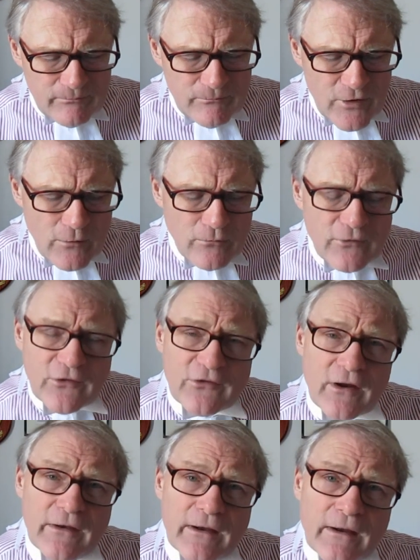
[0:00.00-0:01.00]
note the
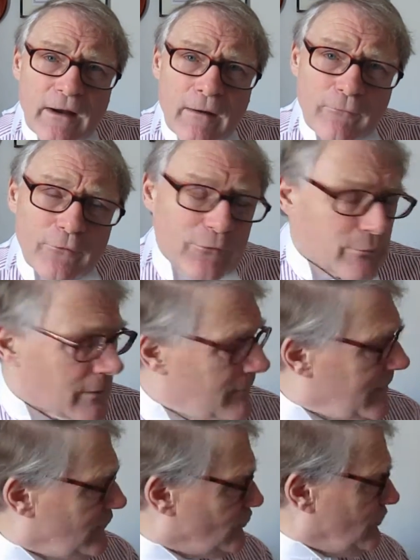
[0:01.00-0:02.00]
stunning cover as well. I
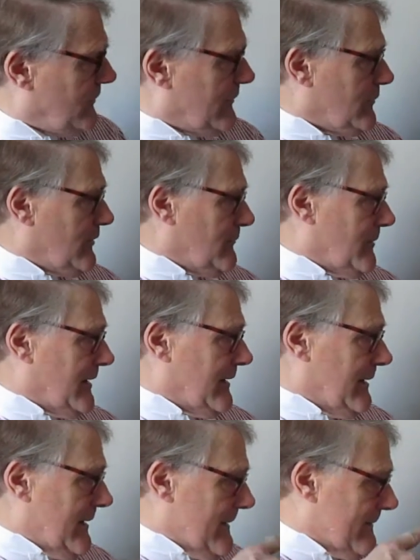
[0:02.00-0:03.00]
mentioned that right at the
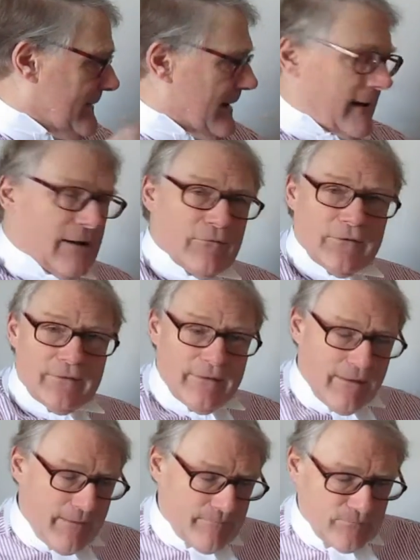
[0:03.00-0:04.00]
beginning. That cover
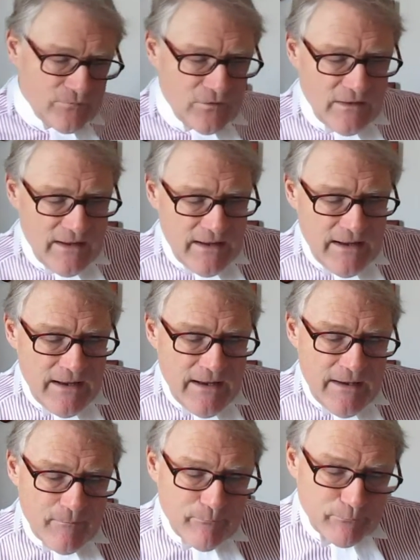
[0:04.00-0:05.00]
there.
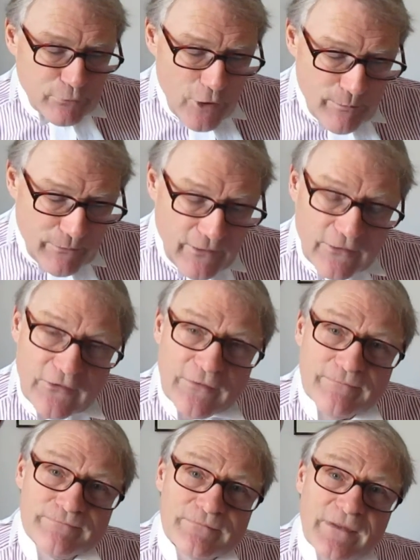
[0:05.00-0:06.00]
Appropriate.
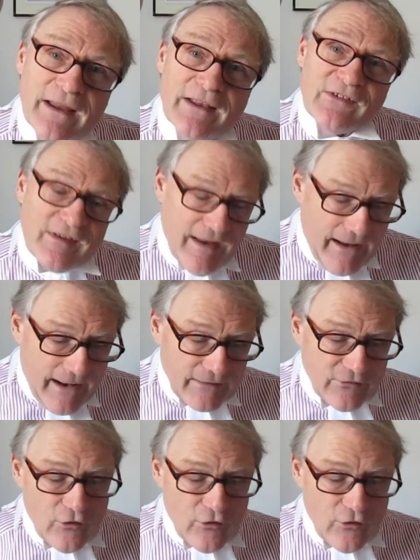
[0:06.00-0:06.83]
It's Hans